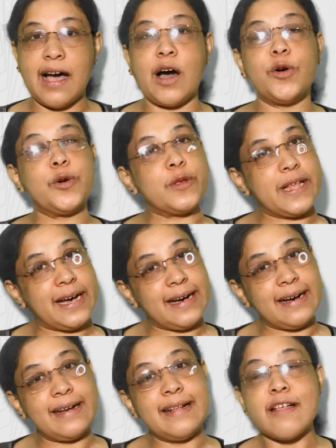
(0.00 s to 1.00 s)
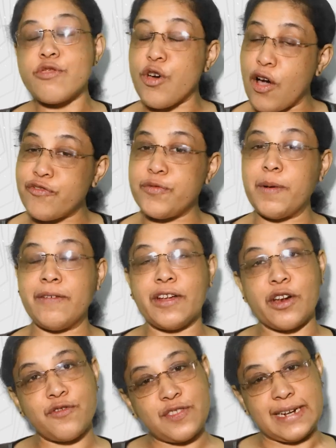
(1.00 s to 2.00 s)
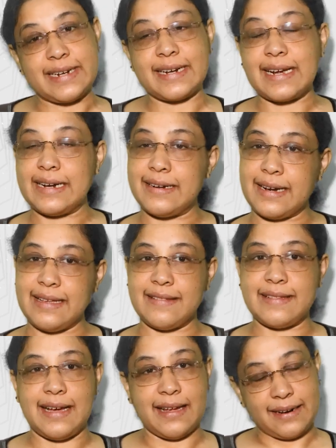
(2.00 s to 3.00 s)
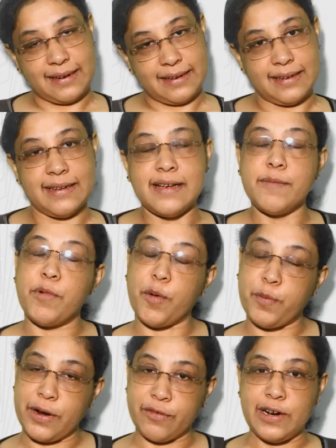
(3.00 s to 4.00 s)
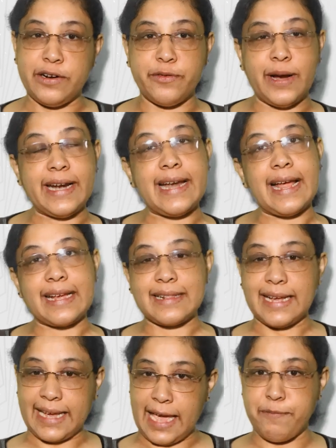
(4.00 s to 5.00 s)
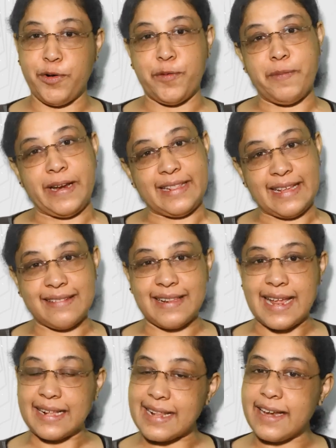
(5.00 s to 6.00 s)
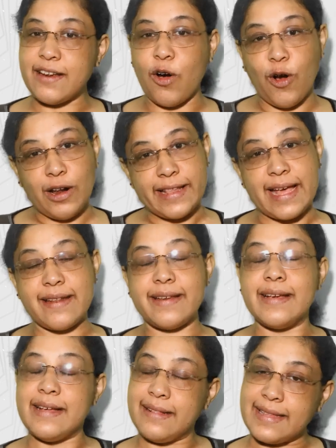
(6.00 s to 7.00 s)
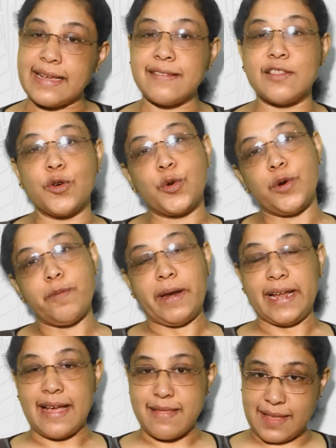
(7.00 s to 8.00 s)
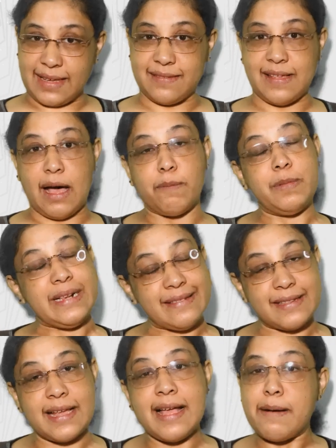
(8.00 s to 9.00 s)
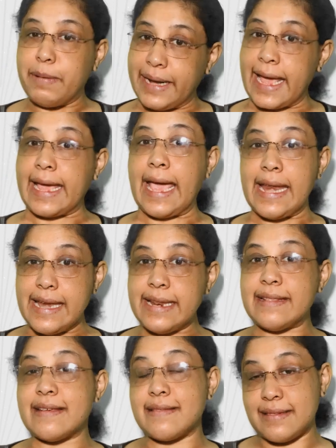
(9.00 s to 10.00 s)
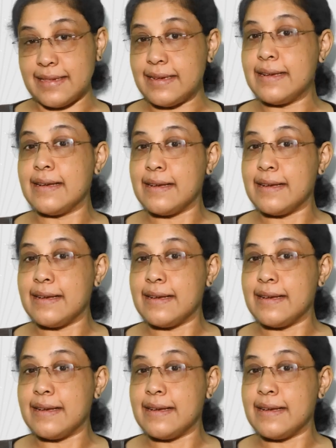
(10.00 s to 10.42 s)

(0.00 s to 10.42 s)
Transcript: how the soft power of certain countries are popular worldwide, like the K-pop and things like that. All that things you could bring as examples. But again, this